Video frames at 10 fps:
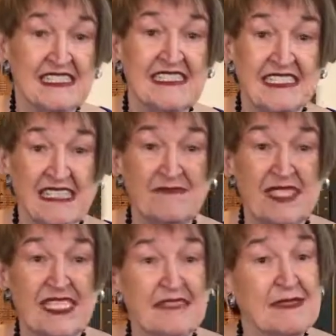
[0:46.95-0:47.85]

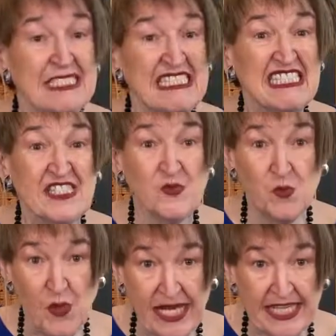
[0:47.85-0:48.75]
Sometimes he says
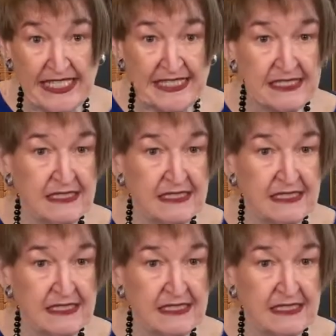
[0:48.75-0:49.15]
wait.